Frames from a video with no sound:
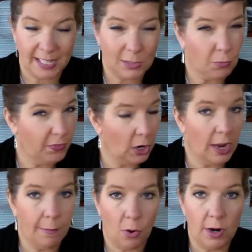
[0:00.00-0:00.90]
That's
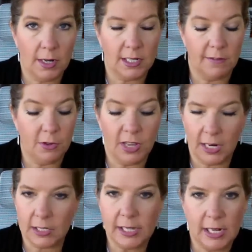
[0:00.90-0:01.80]
very important. If you
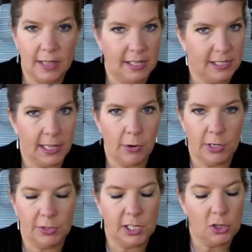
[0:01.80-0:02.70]
get a lead and they say they're
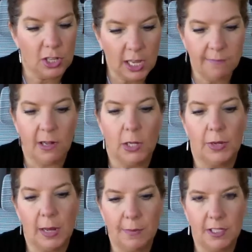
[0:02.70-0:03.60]
interested, you keep
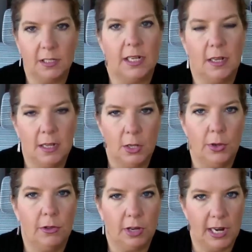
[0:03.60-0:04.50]
following up until you
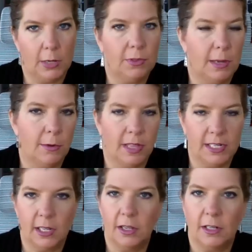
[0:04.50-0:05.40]
either connect with them or they
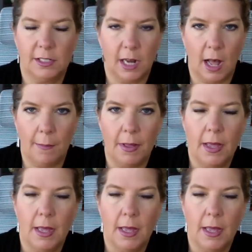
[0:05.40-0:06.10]
tell you to stop.